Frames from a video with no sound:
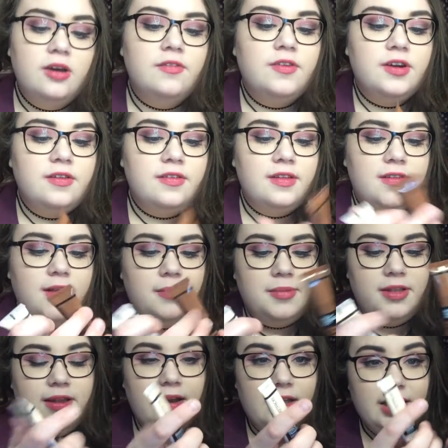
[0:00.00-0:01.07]
First, they sent
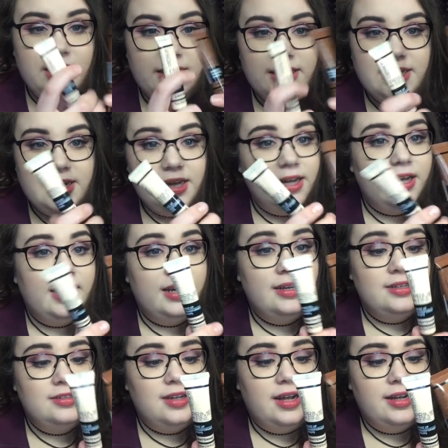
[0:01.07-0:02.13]
me the lightning
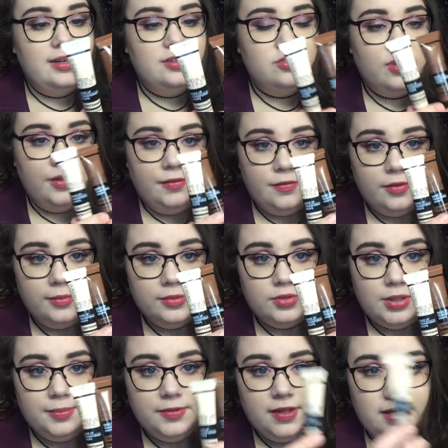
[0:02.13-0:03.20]
and darkening transformer
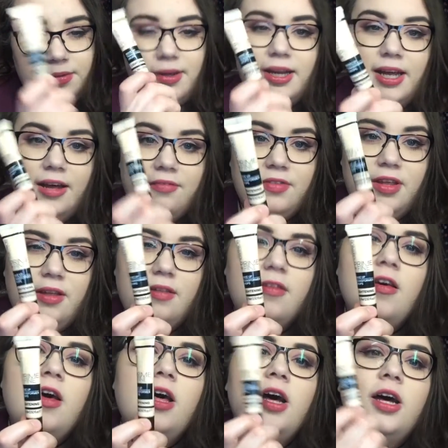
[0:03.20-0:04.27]
drops. I already have
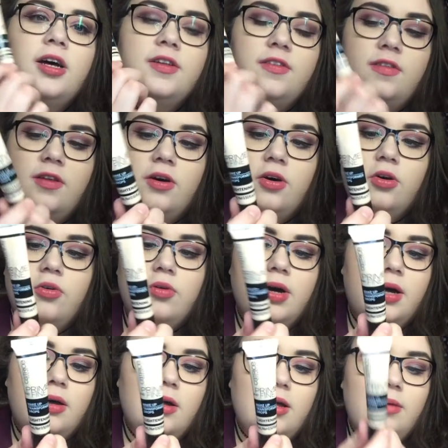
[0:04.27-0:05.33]
these, so
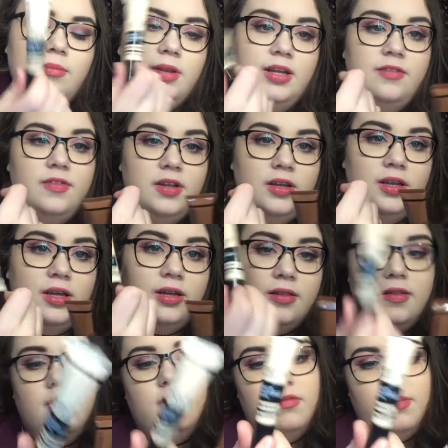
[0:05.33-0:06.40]
I'm leaving.
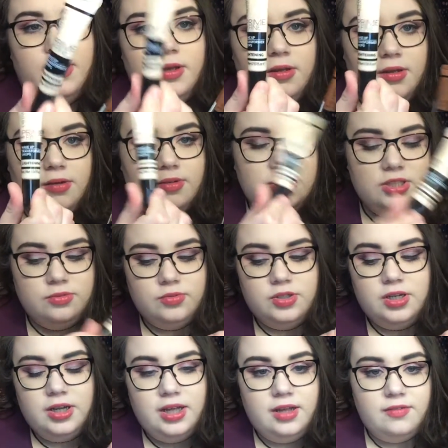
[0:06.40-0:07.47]
This is my original
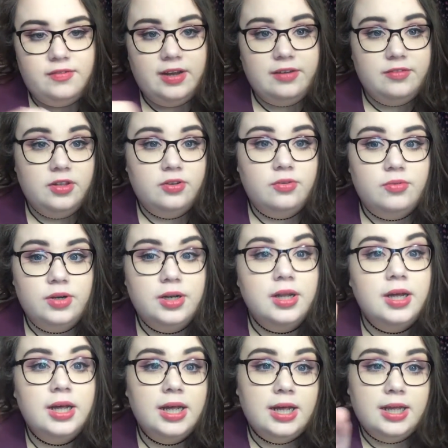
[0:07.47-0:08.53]
one. I have left the other one
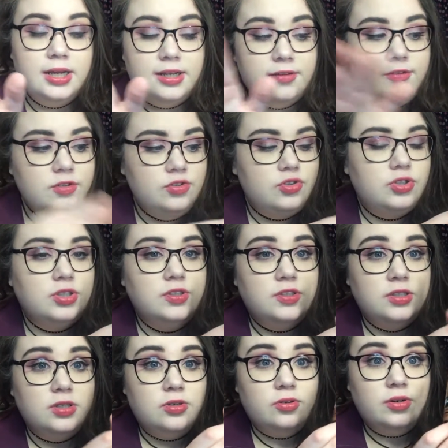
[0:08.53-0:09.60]
in a different drawer,
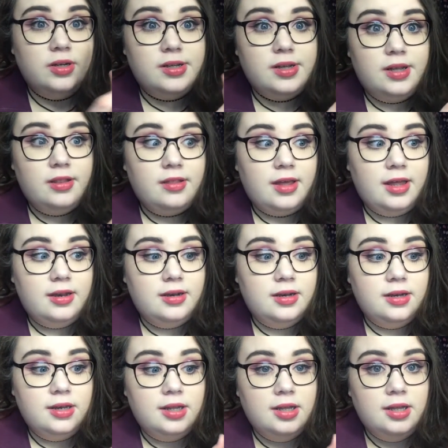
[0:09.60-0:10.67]
so it's
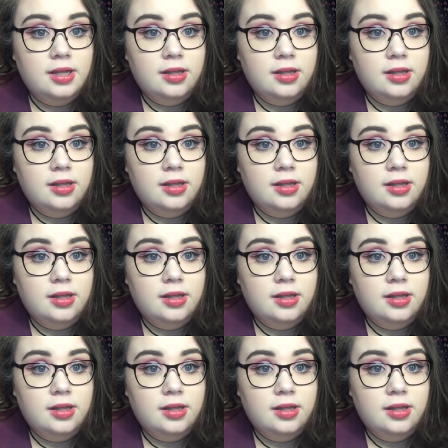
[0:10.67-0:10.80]
getting